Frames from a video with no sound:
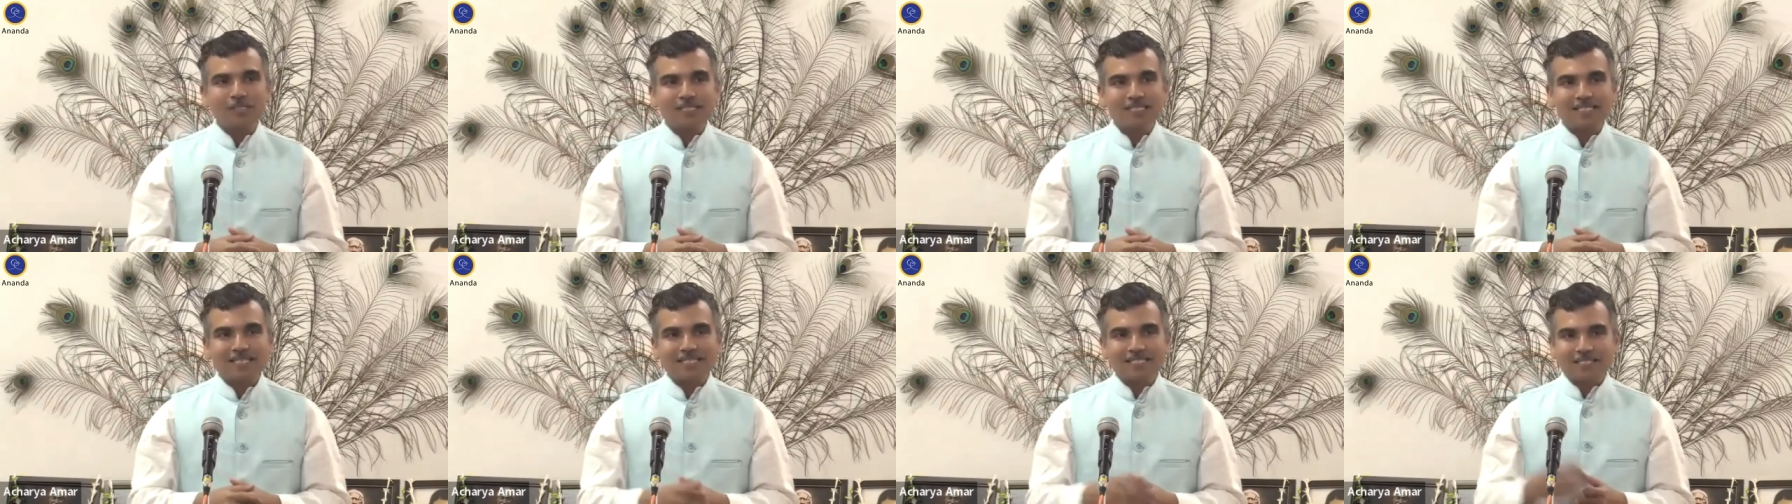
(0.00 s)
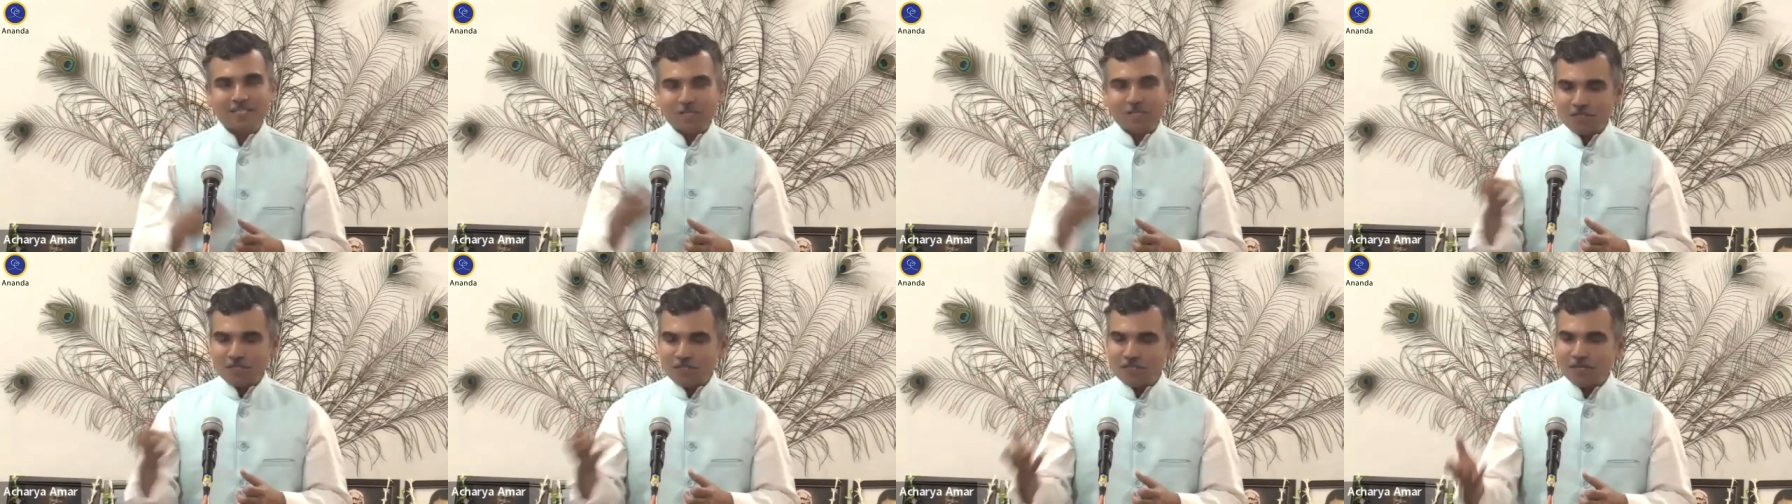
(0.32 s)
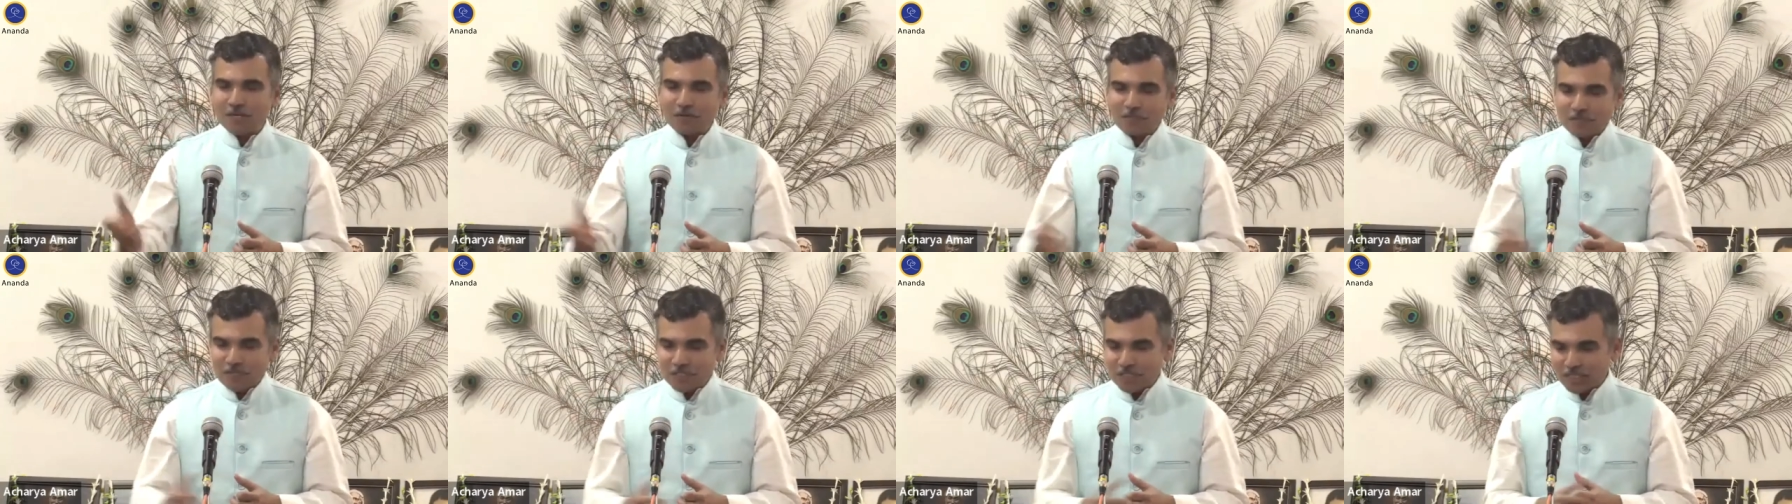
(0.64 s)
this is just a
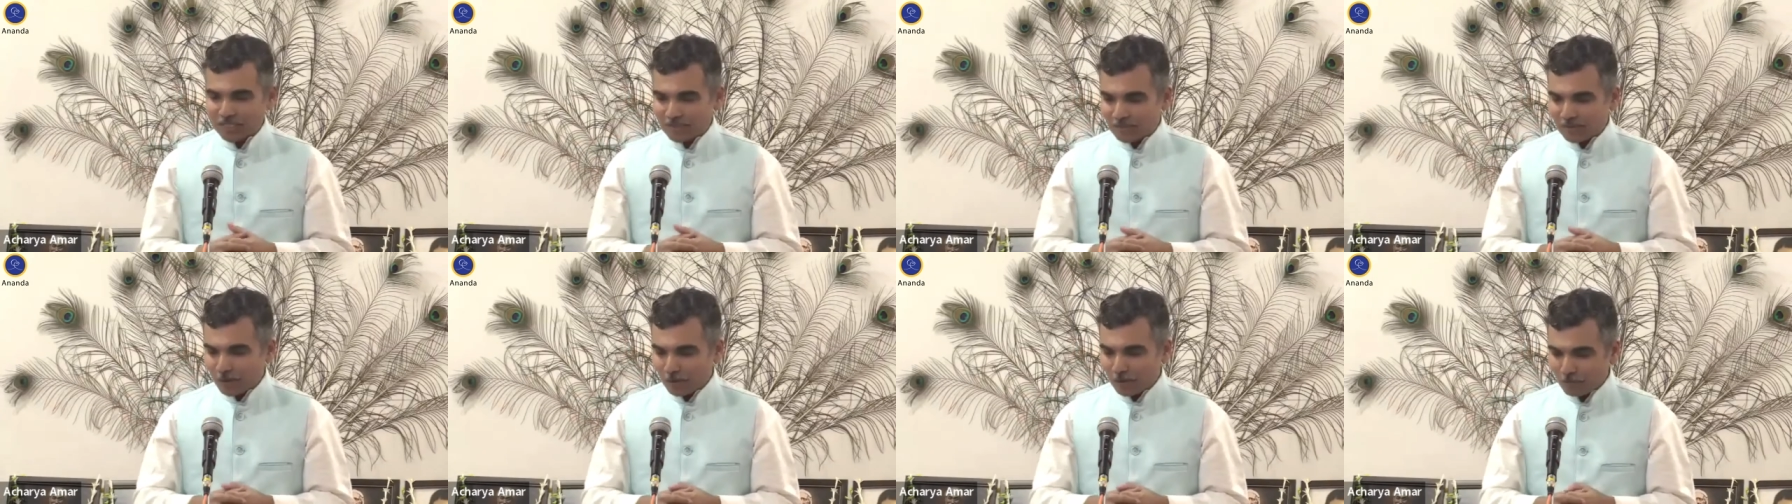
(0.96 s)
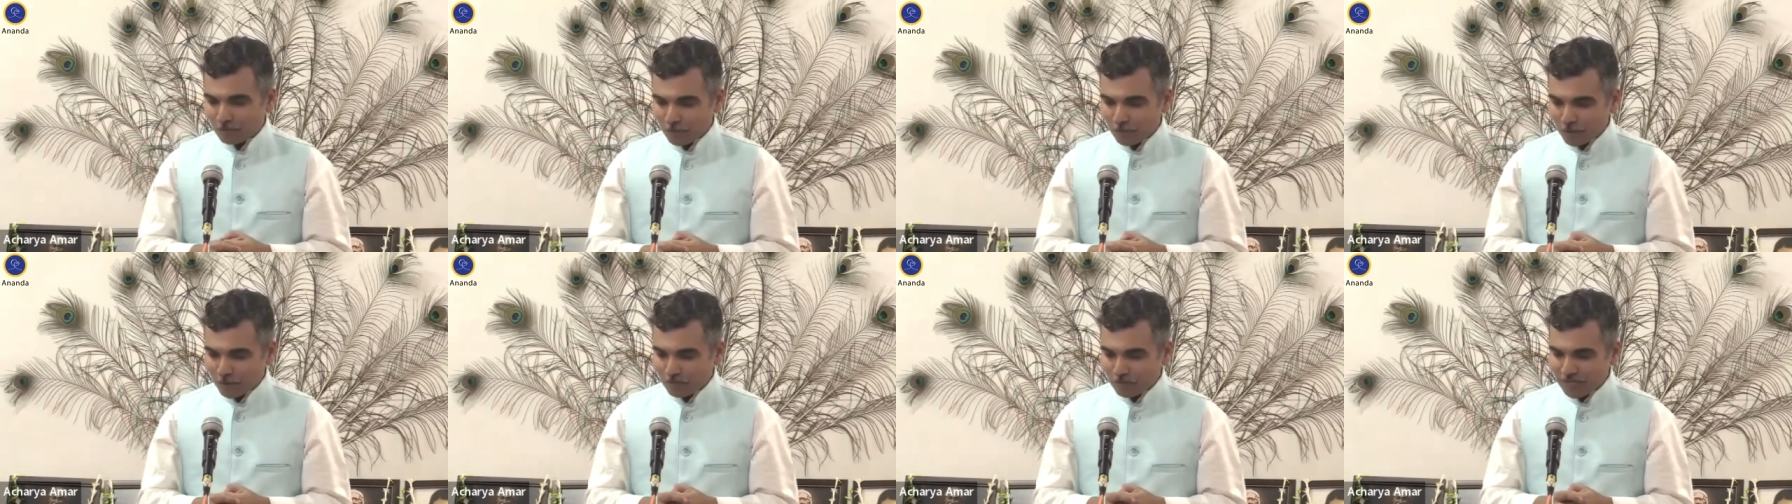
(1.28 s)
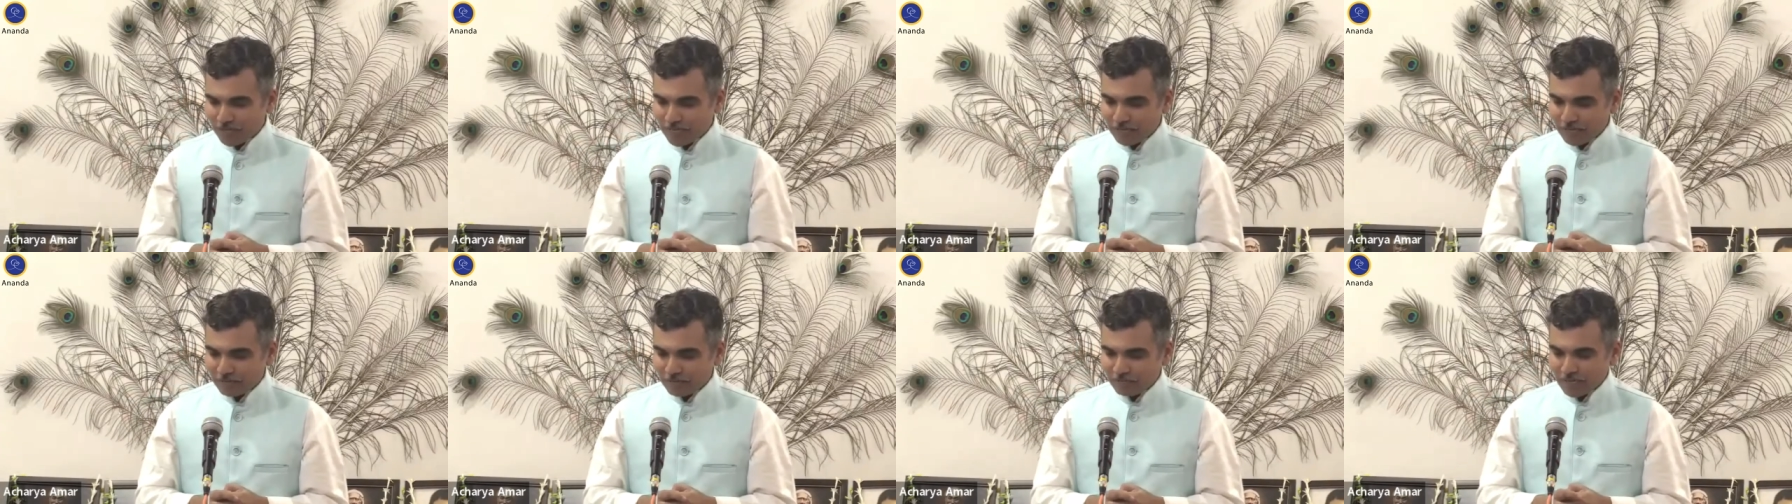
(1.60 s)
revision of what
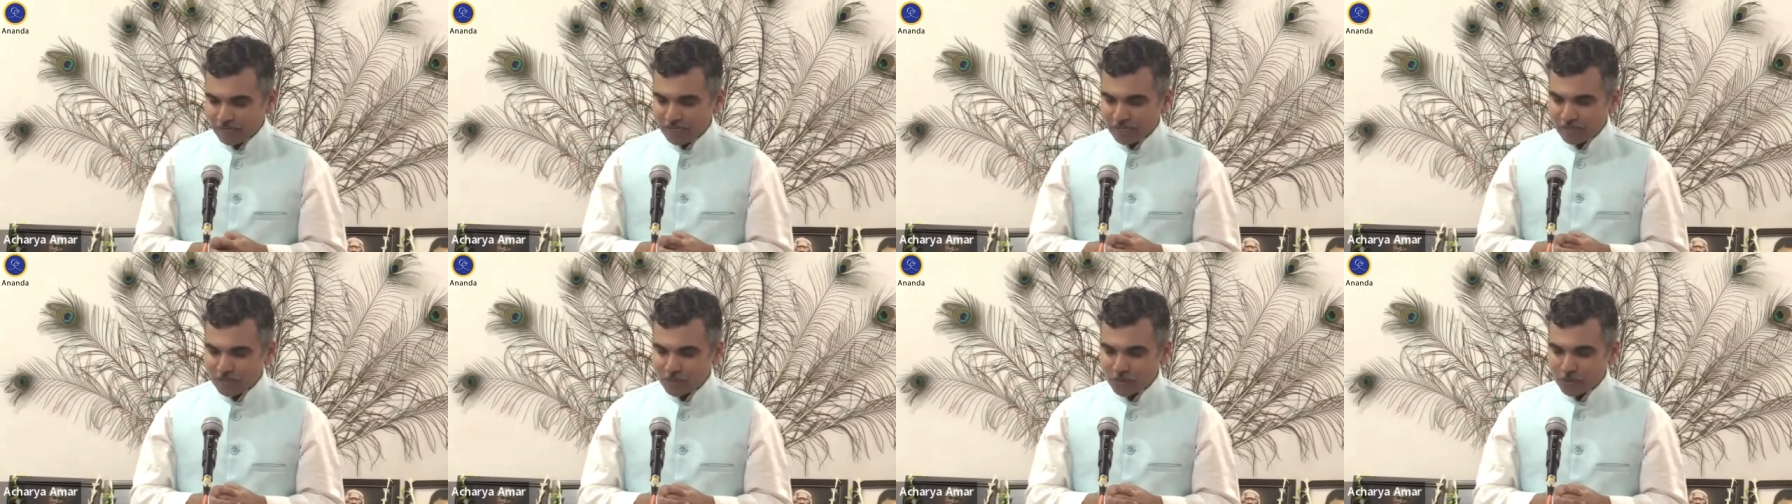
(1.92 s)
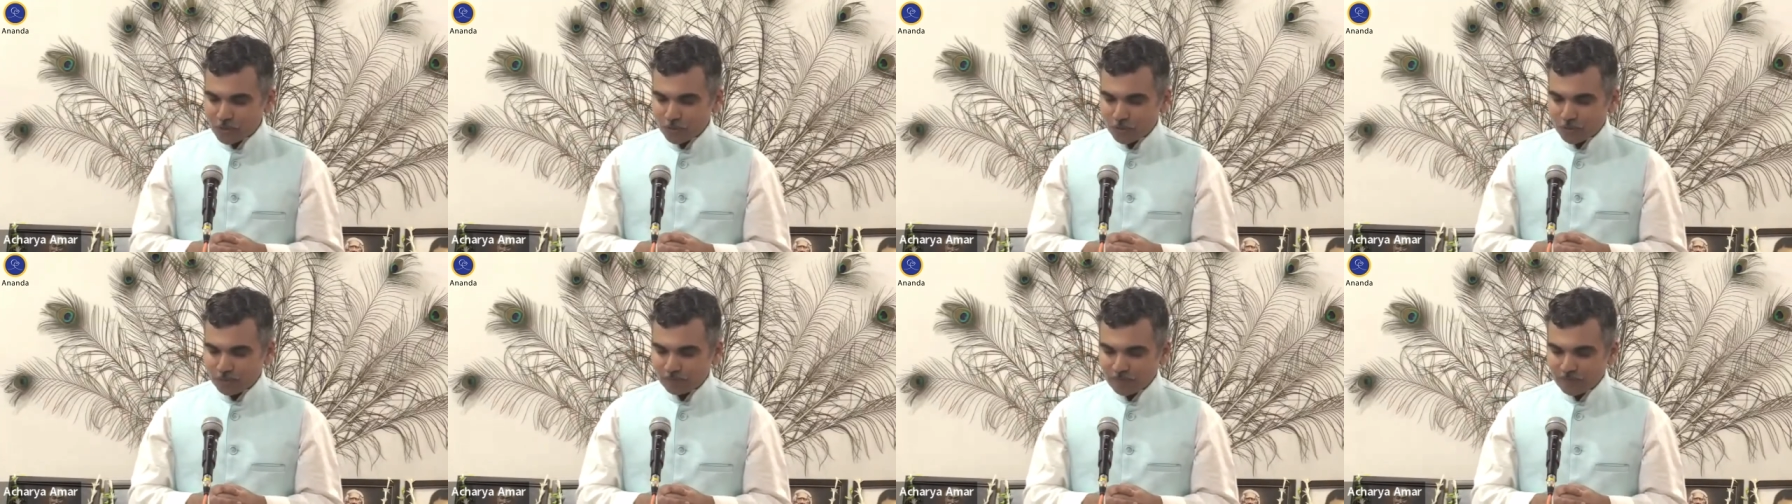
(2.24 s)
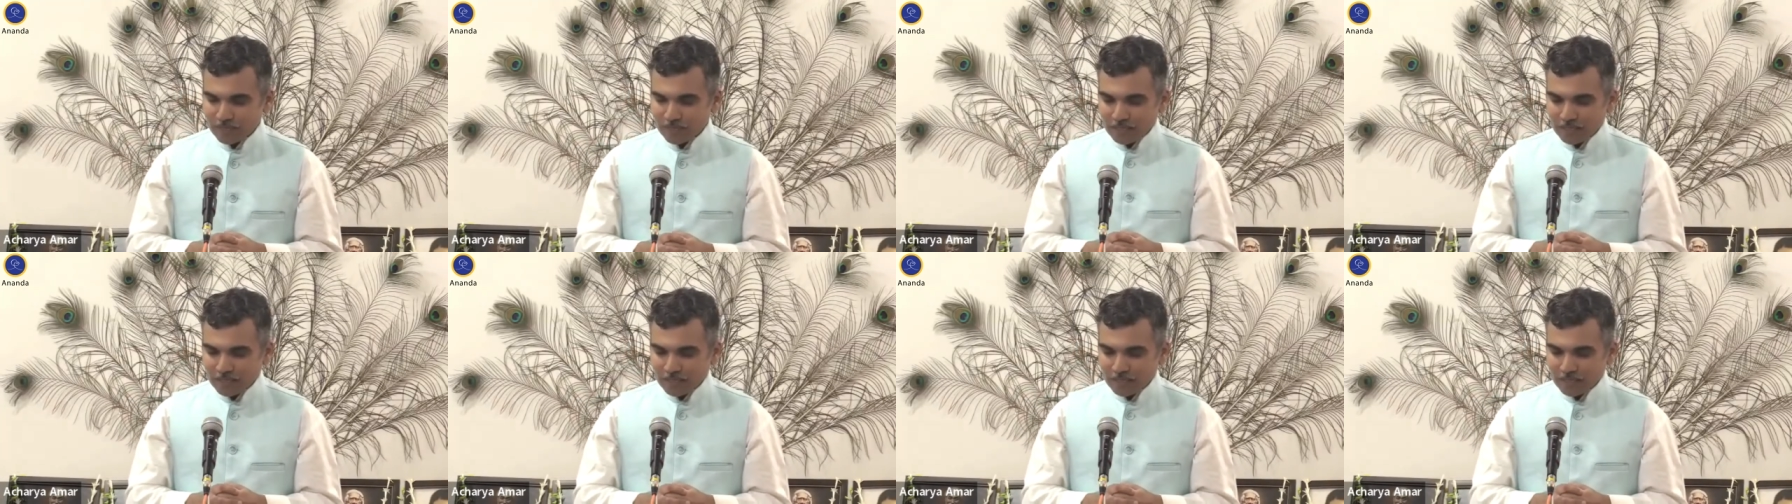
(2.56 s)
we have understood.